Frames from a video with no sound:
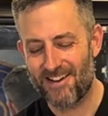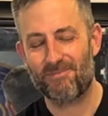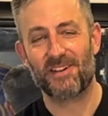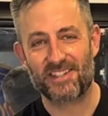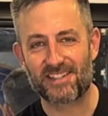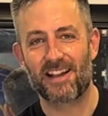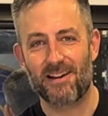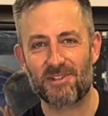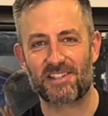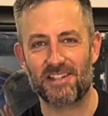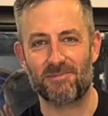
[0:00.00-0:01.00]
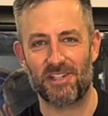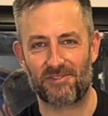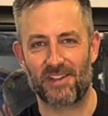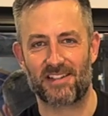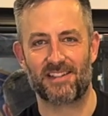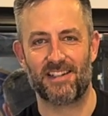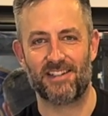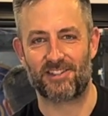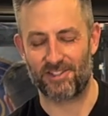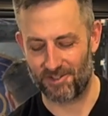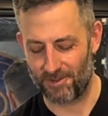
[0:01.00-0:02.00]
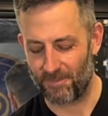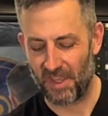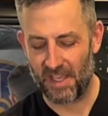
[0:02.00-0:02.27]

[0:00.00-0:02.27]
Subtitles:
But just come and see me if that's an issue.